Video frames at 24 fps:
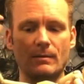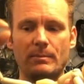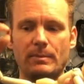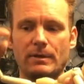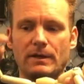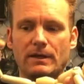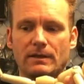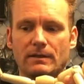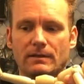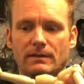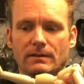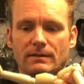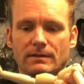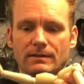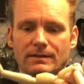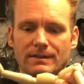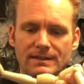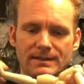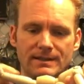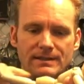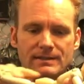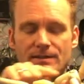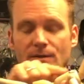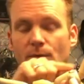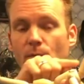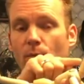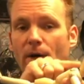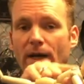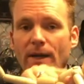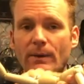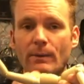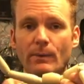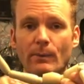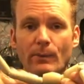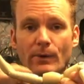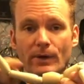But this is the
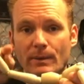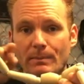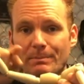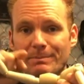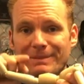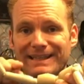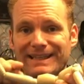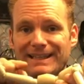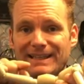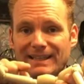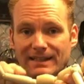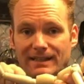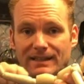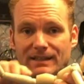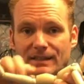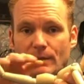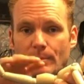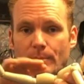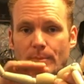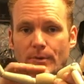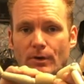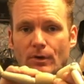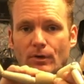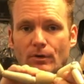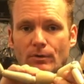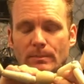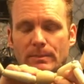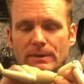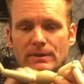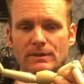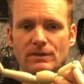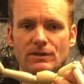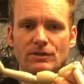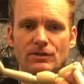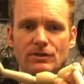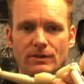way we want to be in a prone
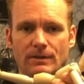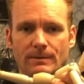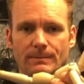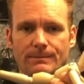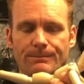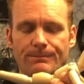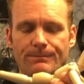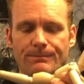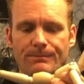position.